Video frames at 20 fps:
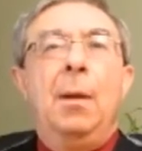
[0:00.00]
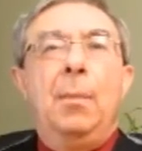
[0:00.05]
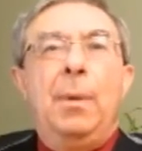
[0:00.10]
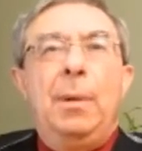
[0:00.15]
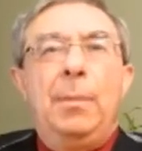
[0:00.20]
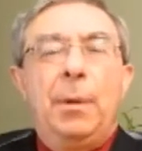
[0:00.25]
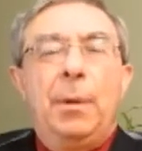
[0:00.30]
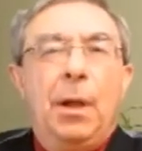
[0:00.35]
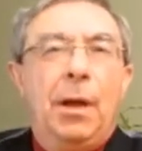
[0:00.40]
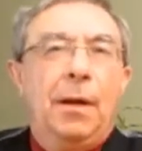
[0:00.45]

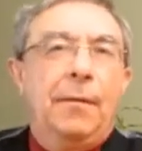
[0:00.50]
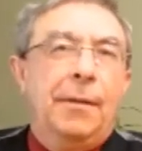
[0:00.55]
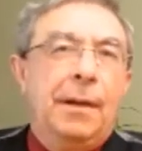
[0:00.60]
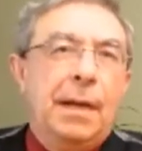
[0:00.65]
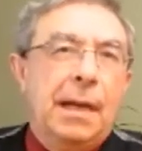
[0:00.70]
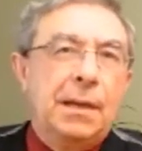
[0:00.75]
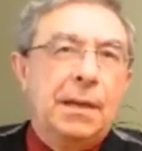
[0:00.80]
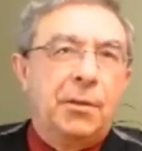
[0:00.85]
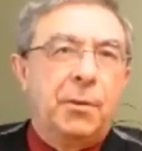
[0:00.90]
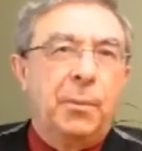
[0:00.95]
People
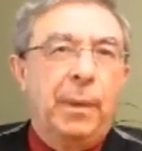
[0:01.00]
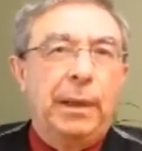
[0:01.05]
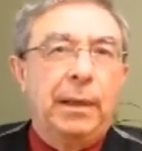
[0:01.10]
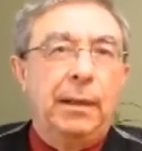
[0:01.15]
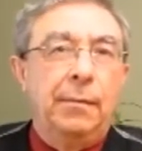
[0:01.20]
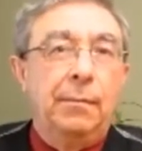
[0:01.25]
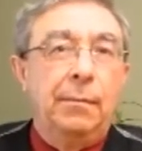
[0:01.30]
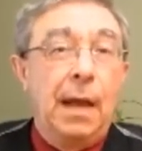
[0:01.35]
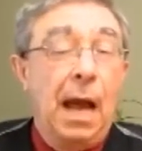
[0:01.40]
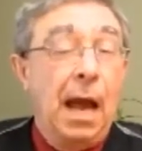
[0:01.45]
often ask
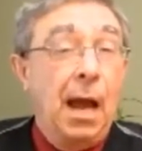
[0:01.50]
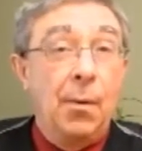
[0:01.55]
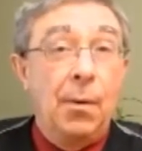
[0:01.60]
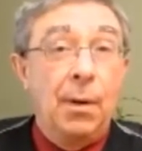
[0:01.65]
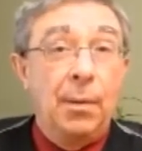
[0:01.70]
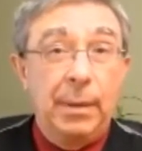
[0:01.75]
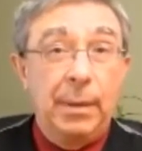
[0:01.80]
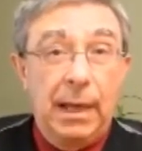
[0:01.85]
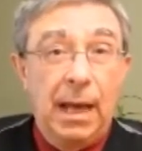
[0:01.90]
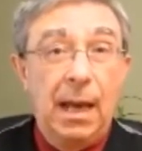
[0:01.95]
me how
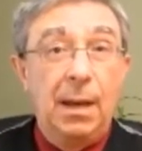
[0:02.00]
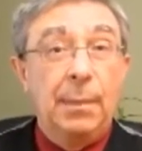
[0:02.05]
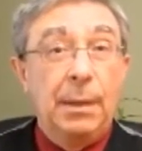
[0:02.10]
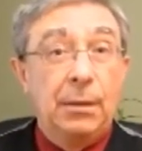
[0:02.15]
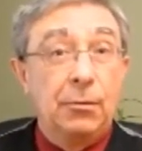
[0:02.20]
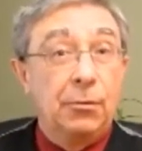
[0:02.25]
I became